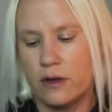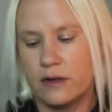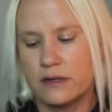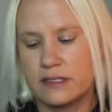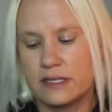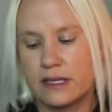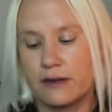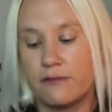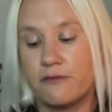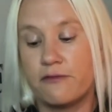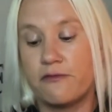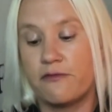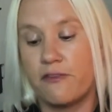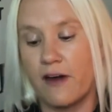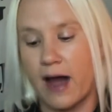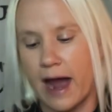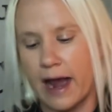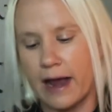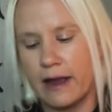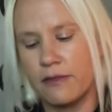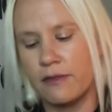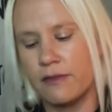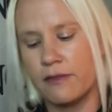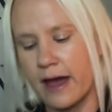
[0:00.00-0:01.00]
to
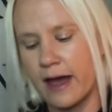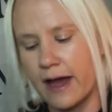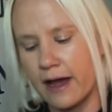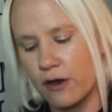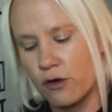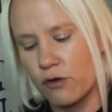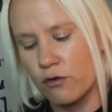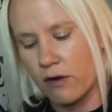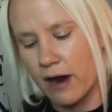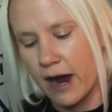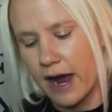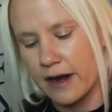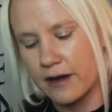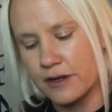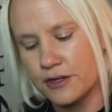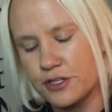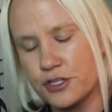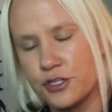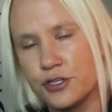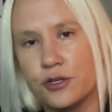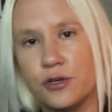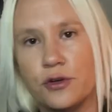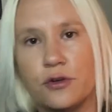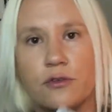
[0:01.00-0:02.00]
find that
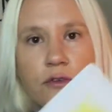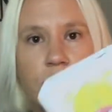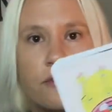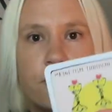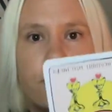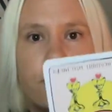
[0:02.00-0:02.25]
gratitude